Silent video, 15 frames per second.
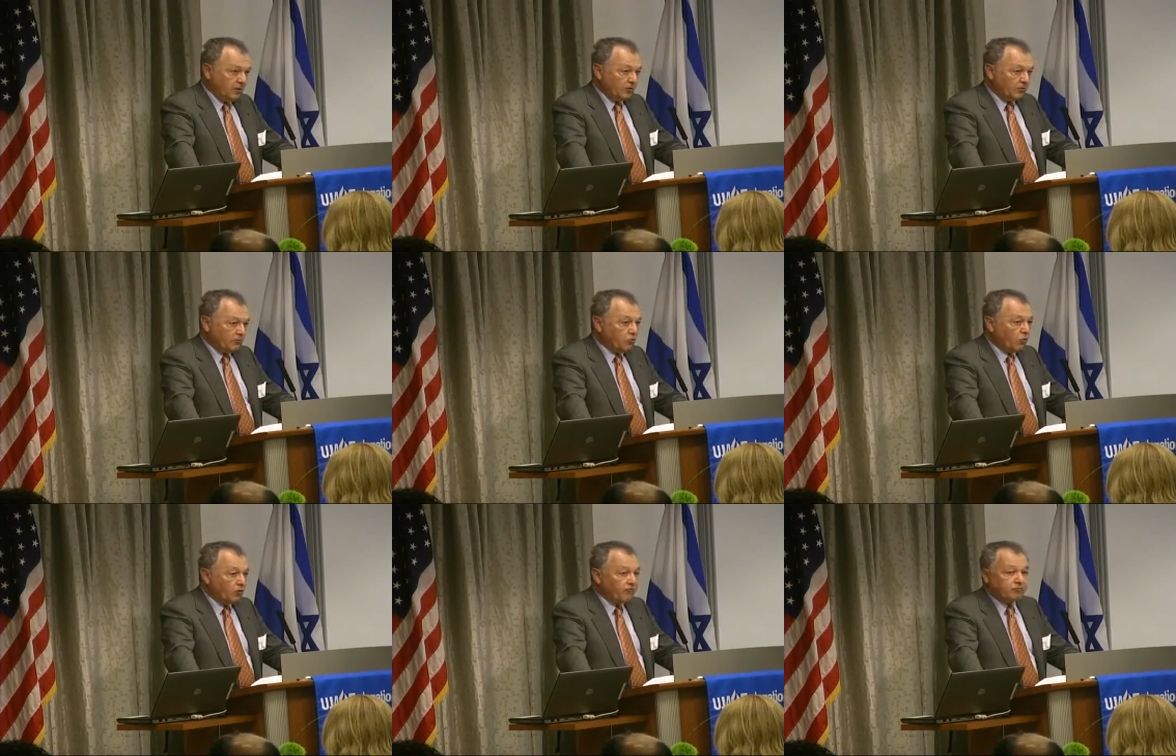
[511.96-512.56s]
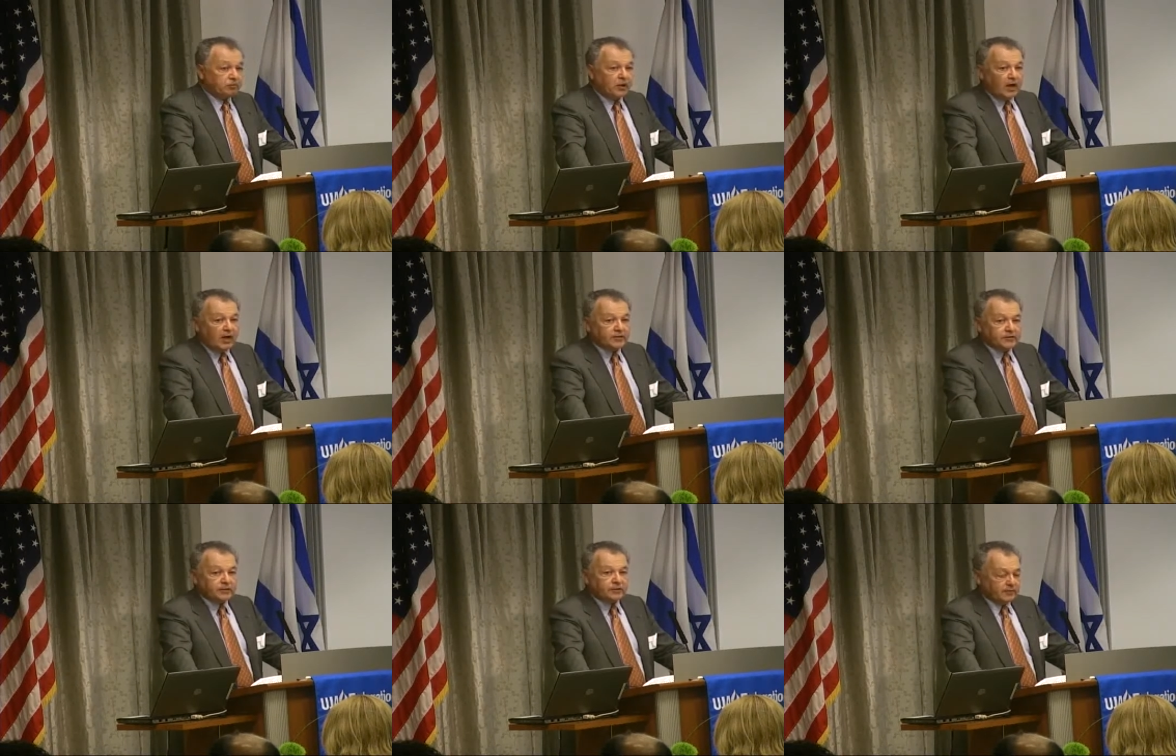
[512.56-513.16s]
The Board of
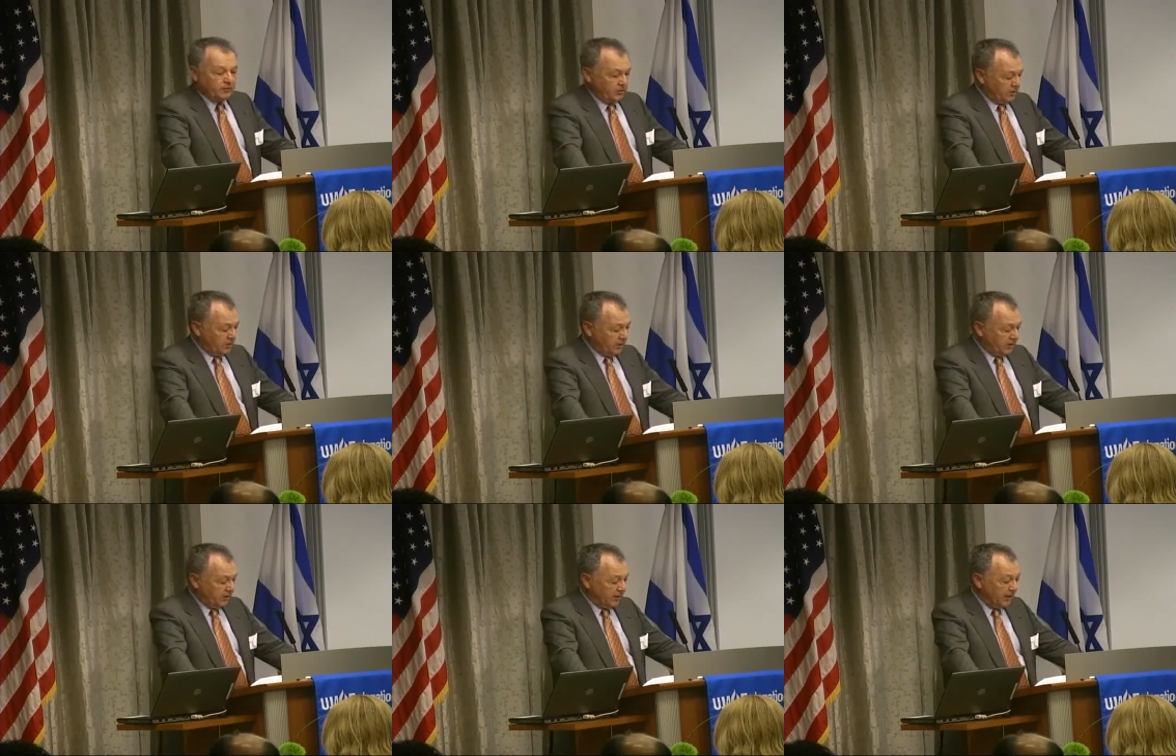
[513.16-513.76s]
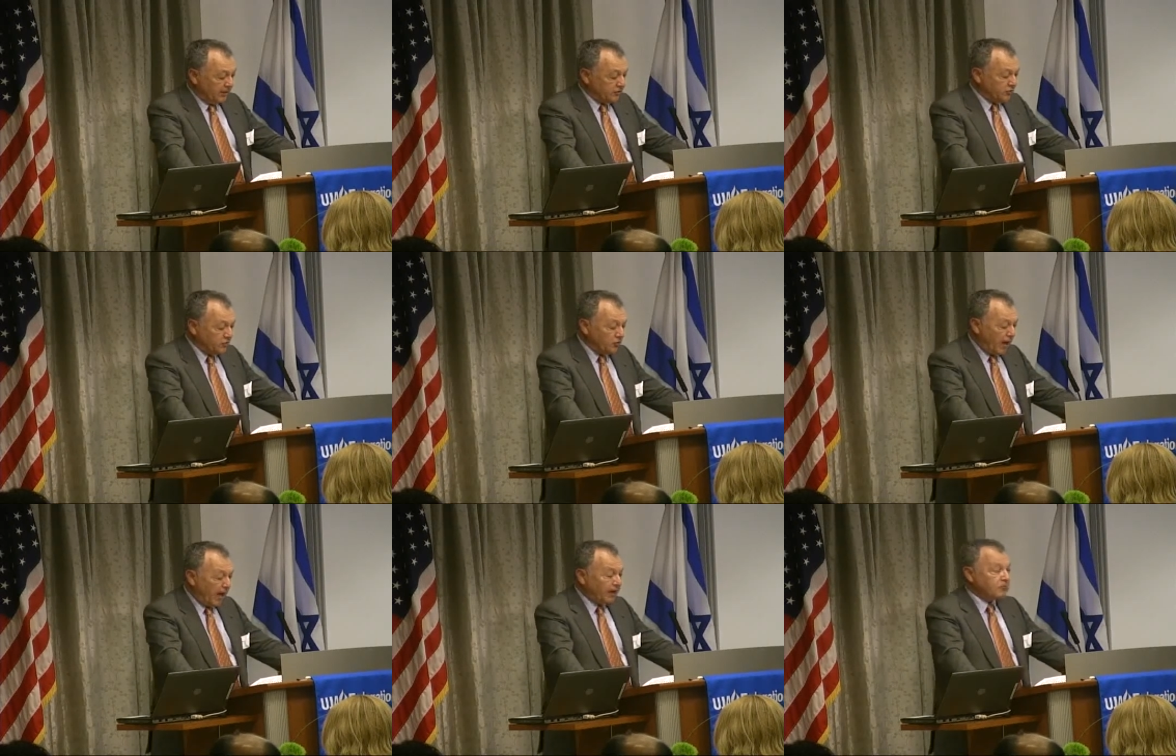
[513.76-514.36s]
Plaza has
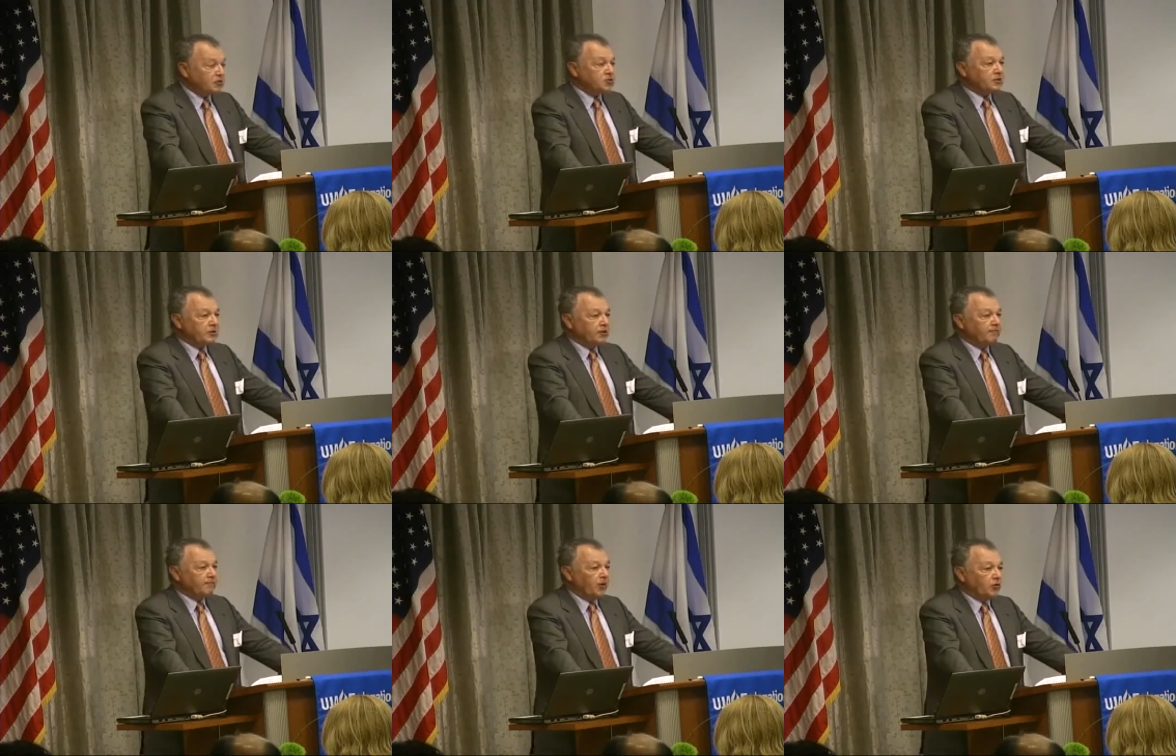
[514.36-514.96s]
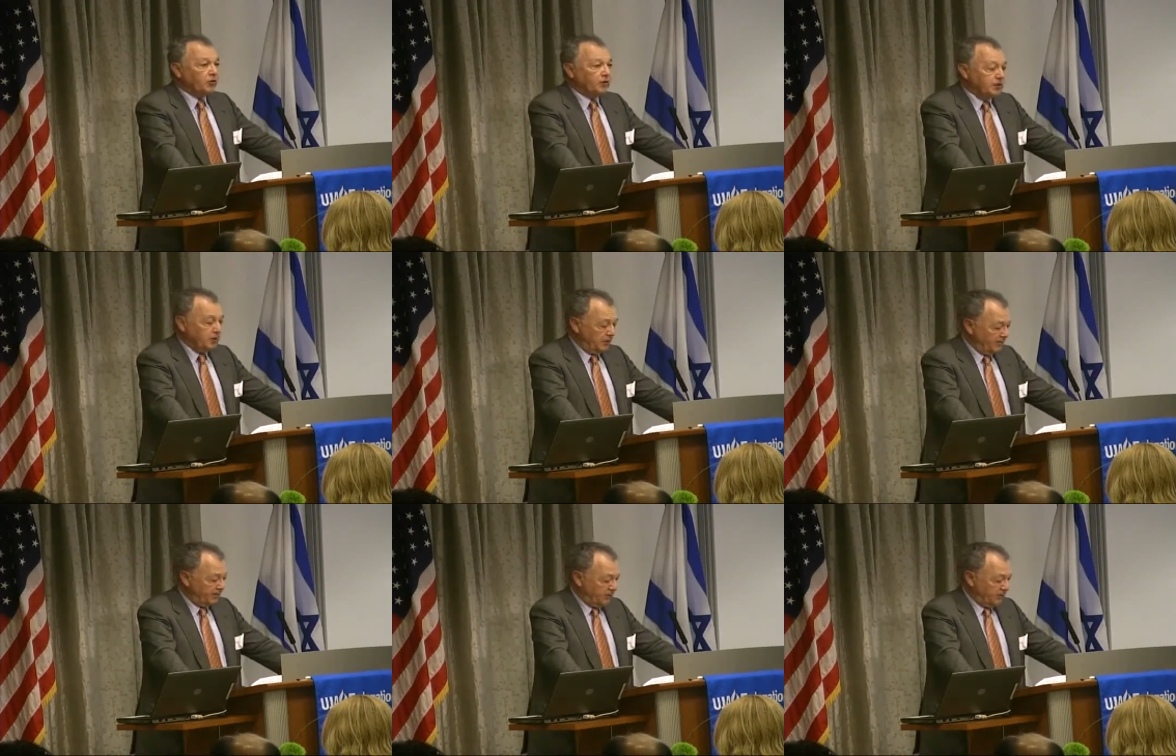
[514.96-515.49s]
unanimously voted